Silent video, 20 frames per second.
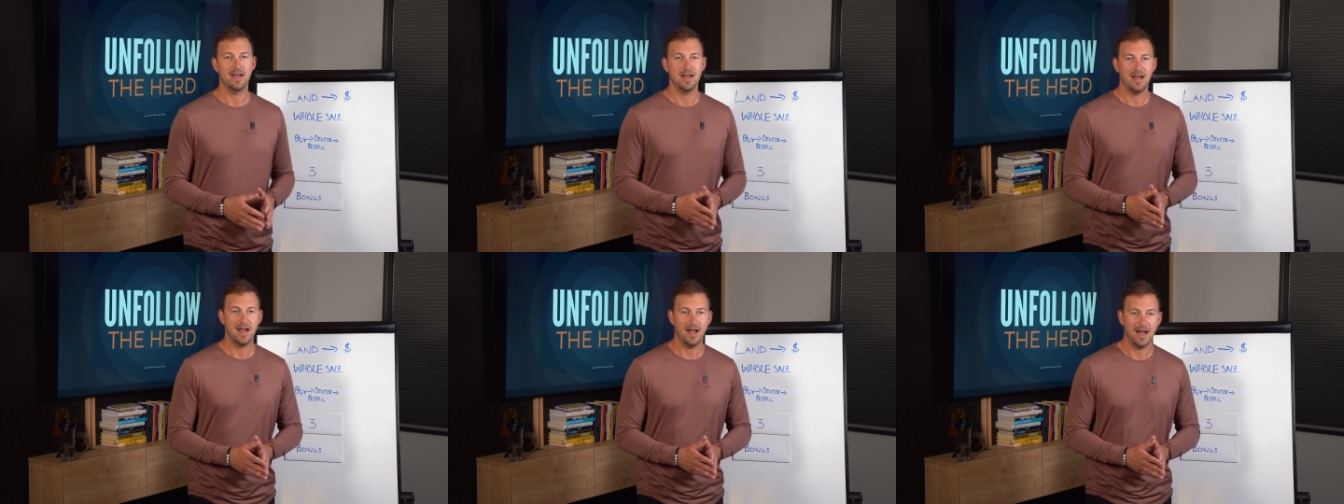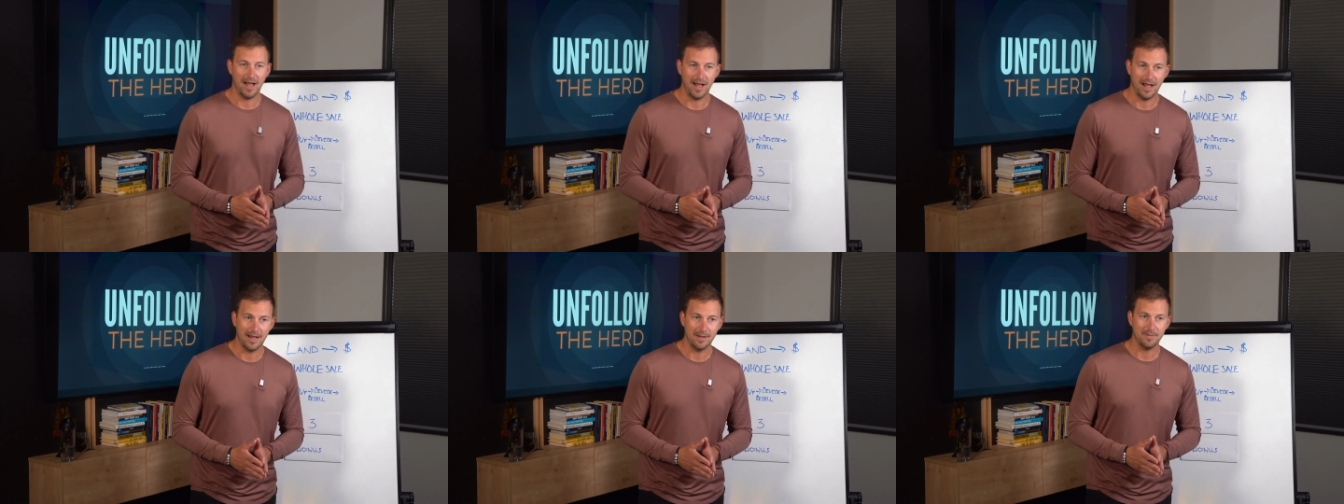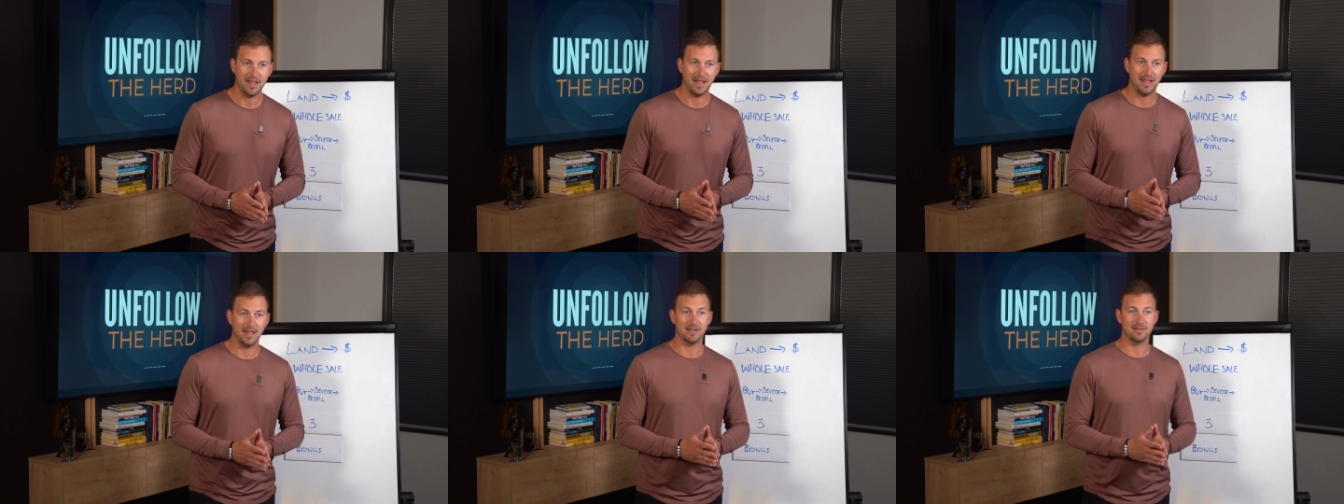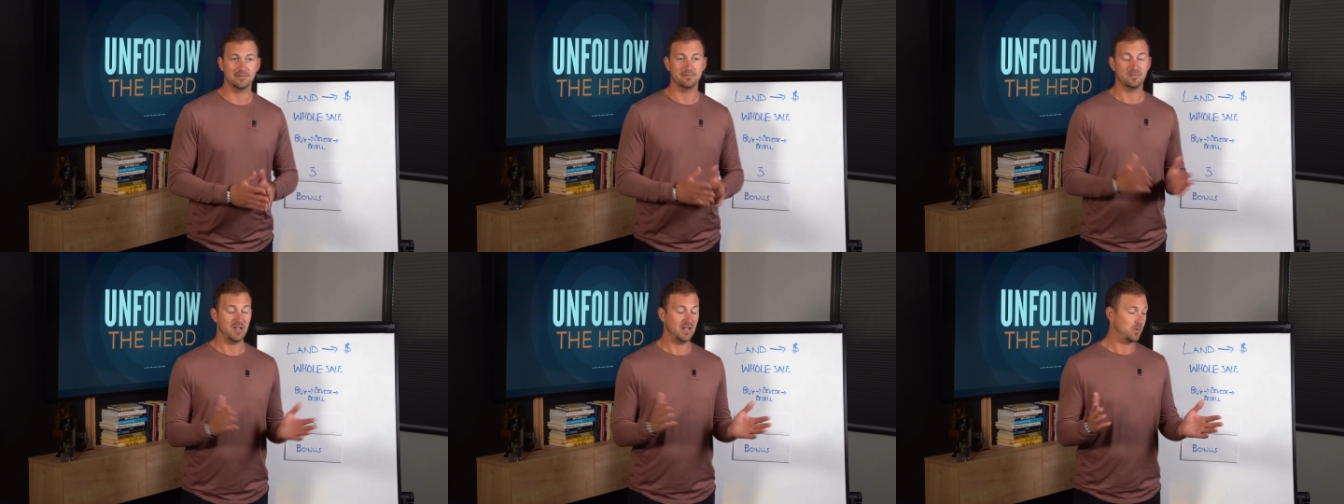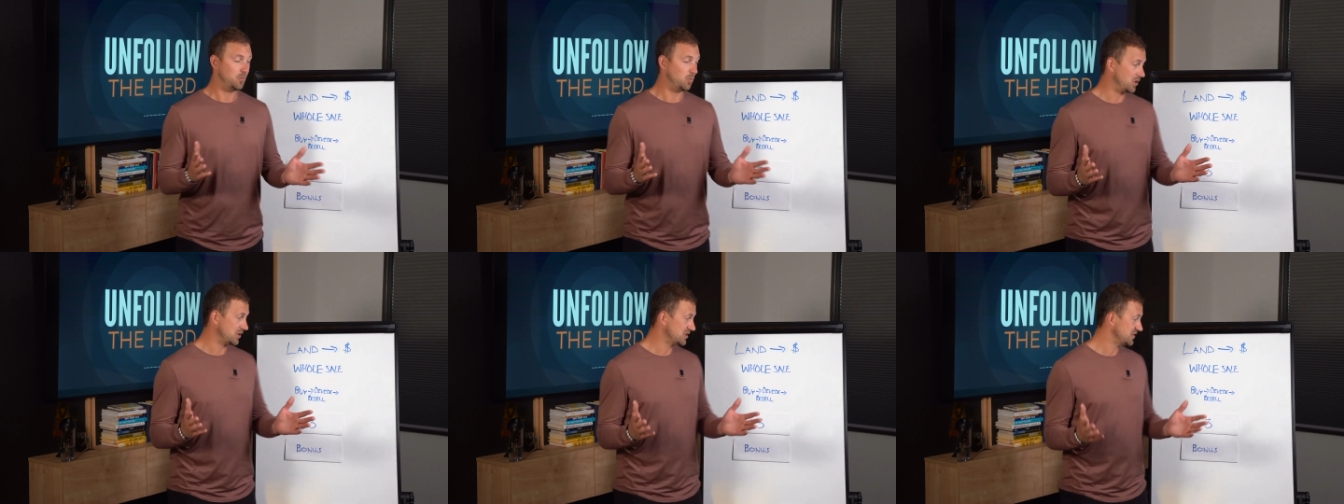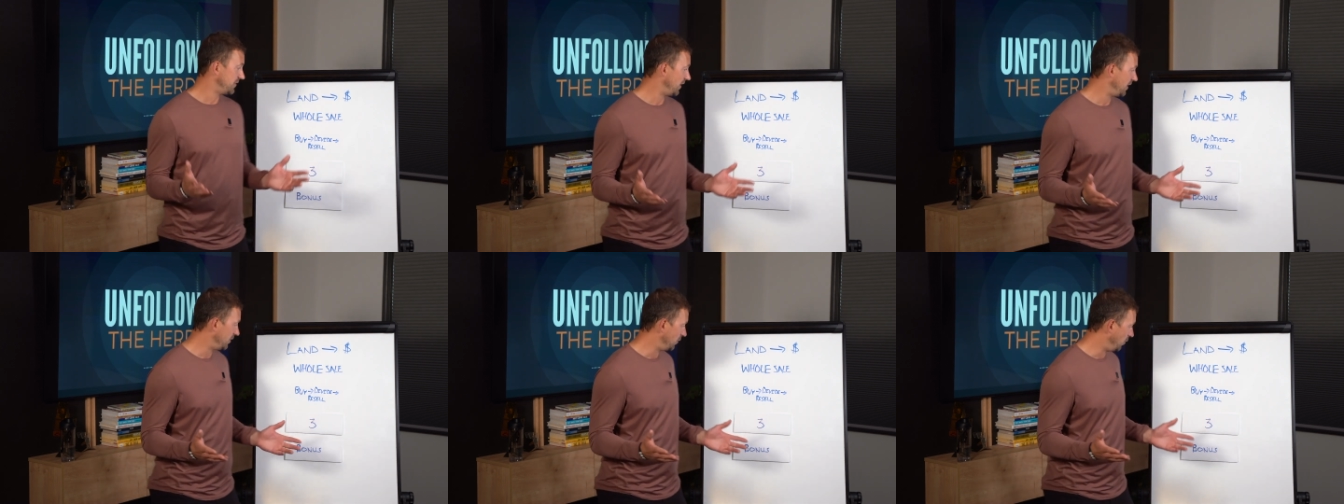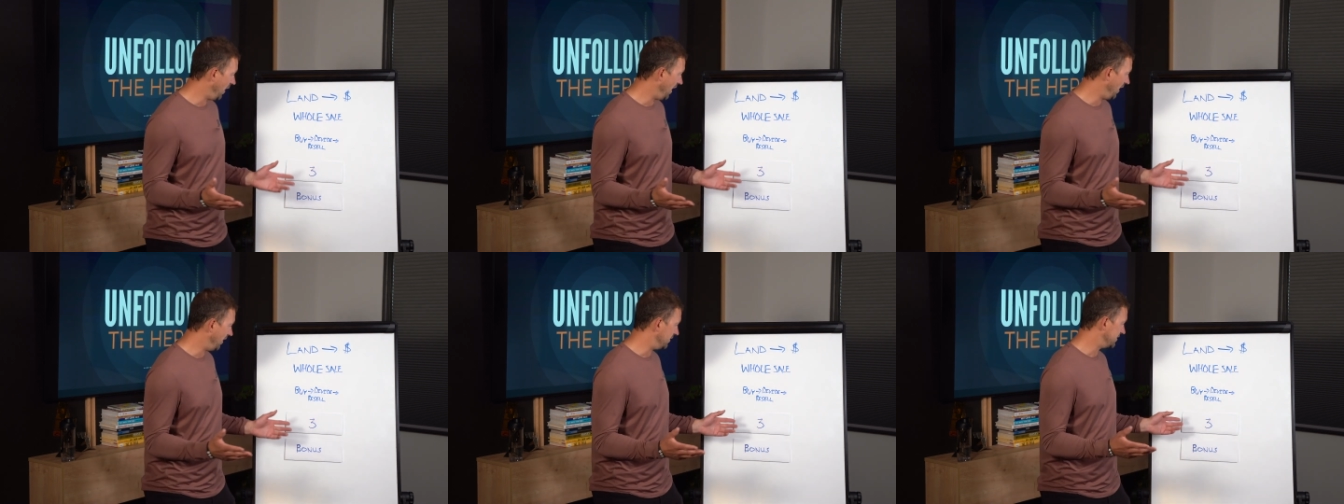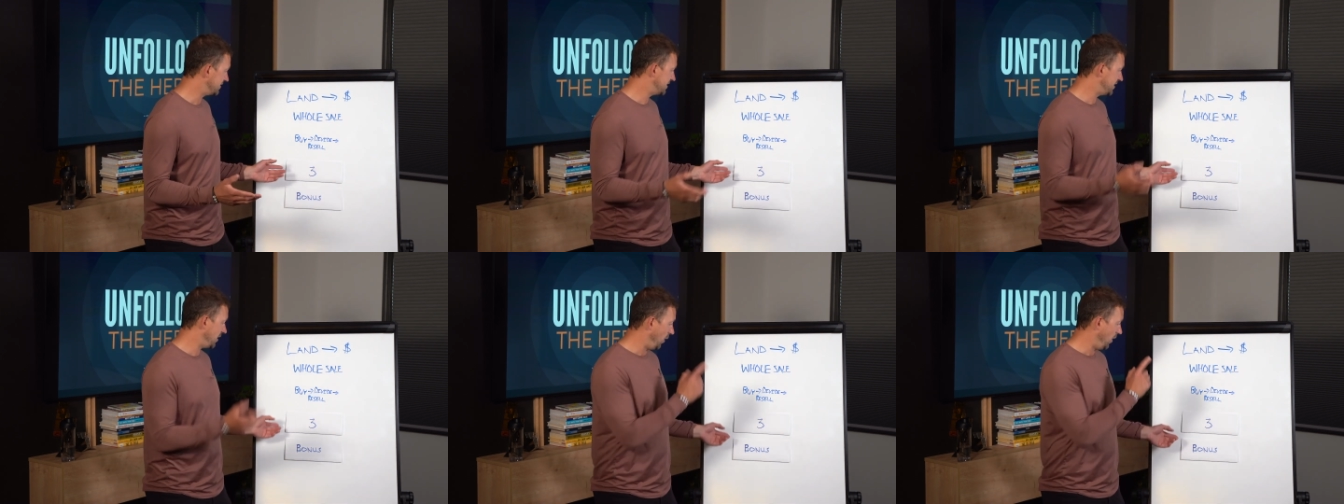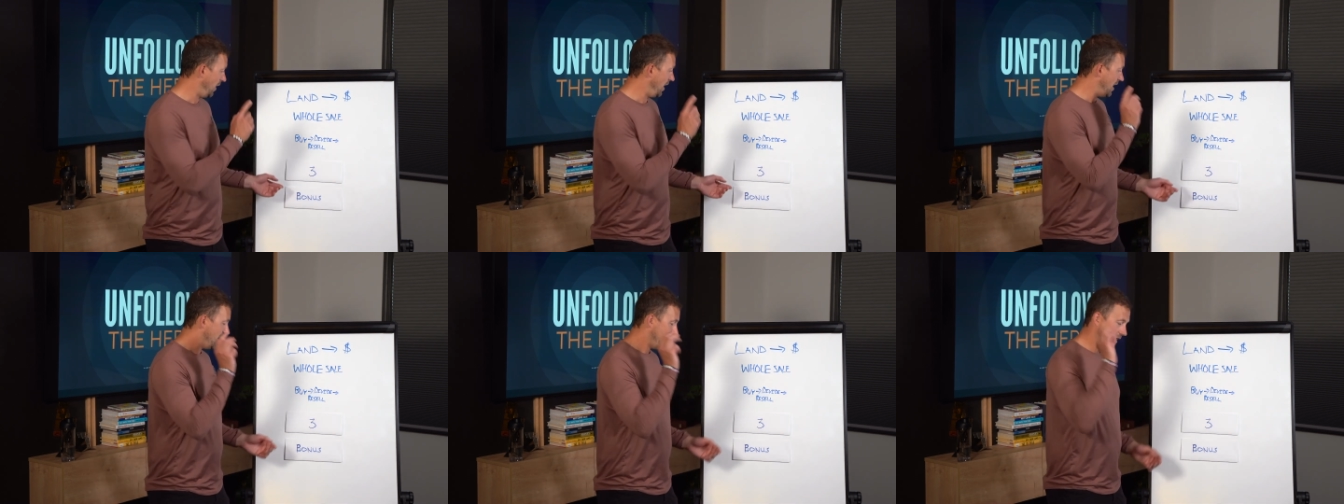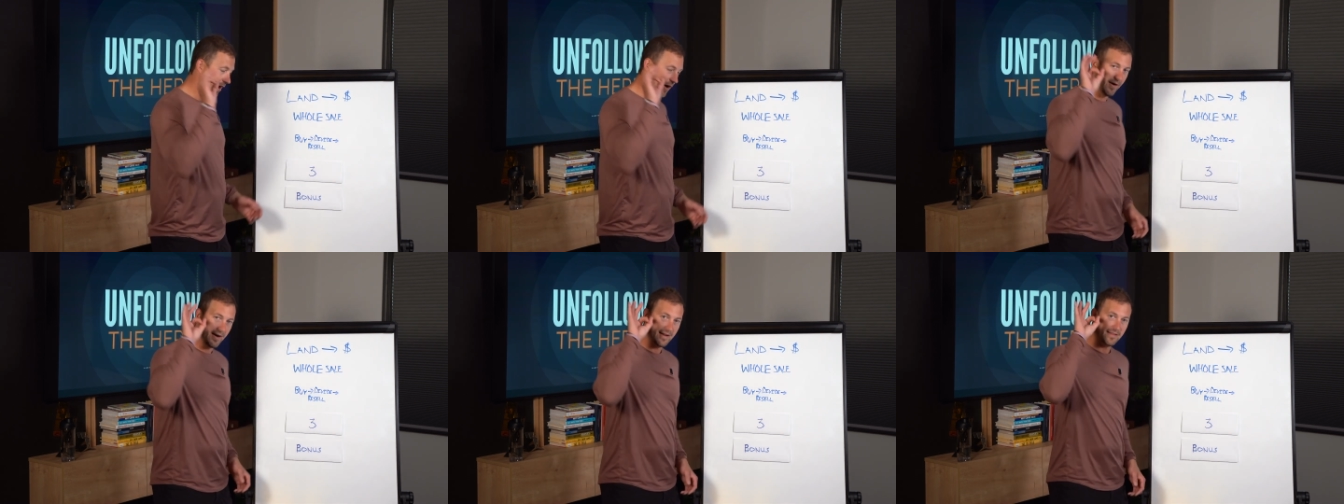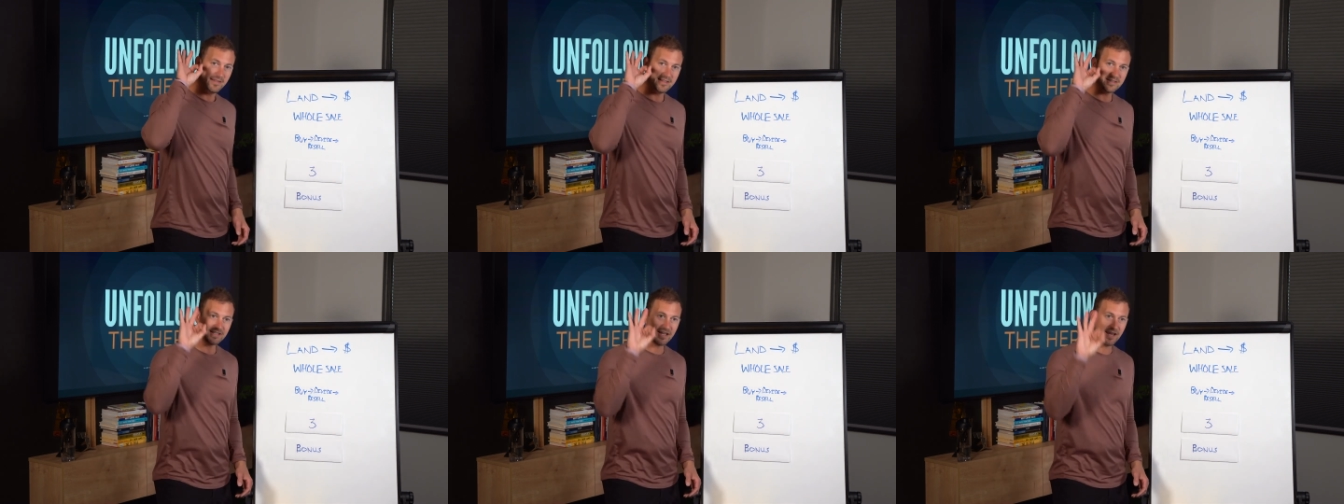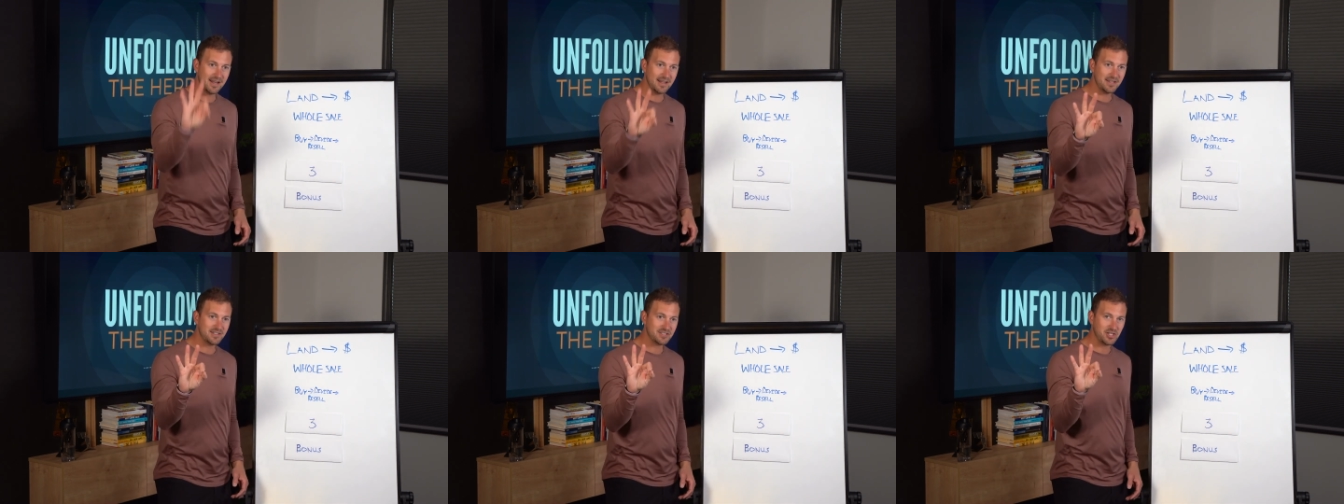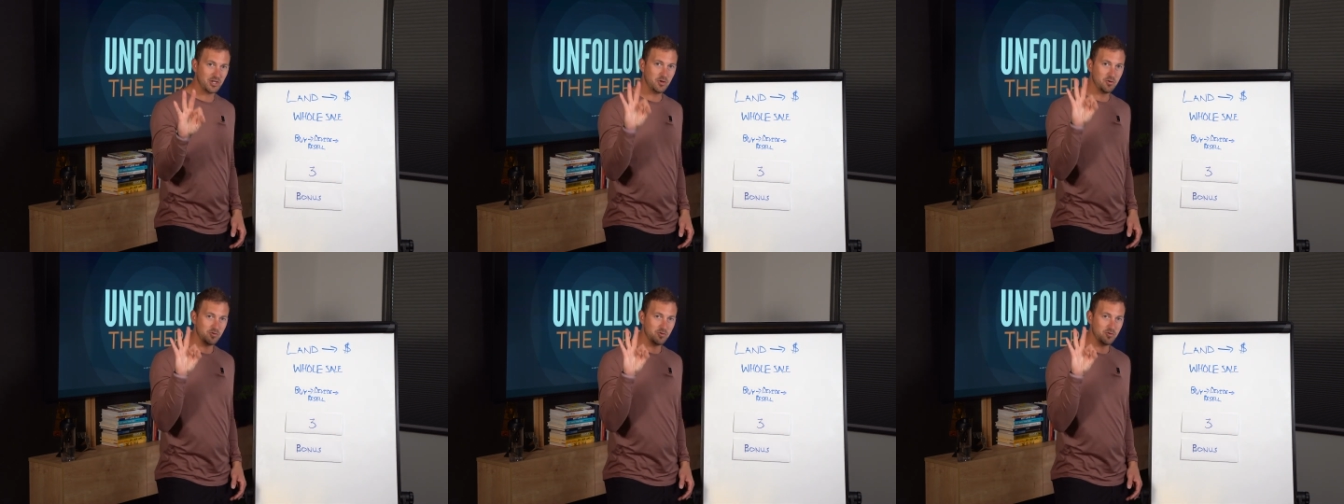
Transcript: and it works very well. So, all right, let's get into